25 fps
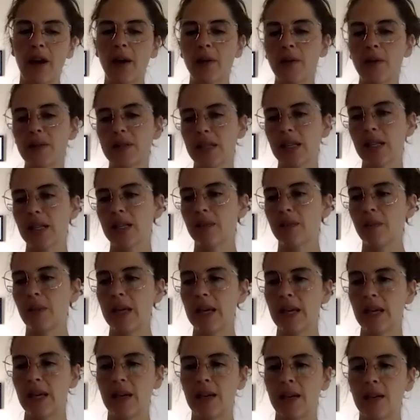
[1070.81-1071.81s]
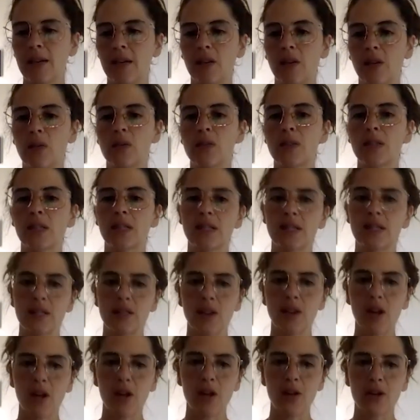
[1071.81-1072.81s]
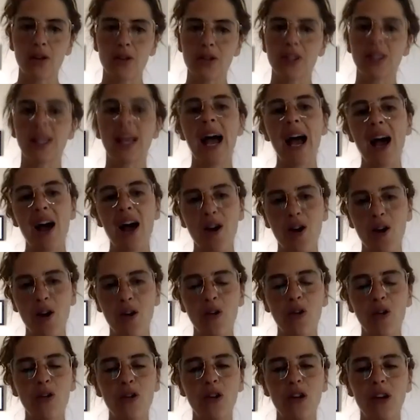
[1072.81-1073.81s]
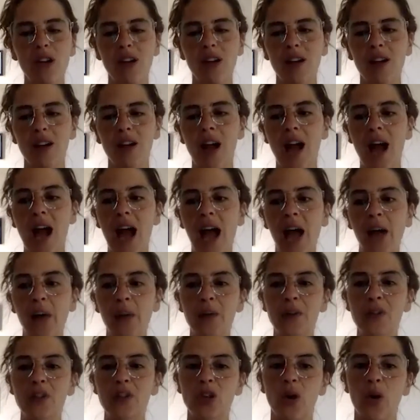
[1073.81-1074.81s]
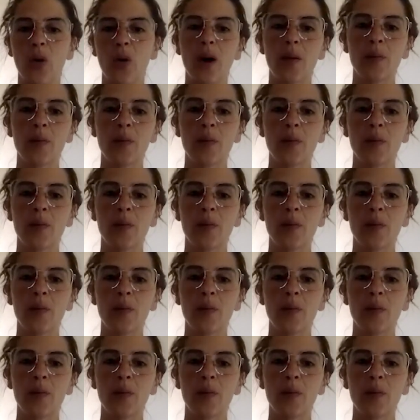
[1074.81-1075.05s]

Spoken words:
was getting paid, $60 now, I would show up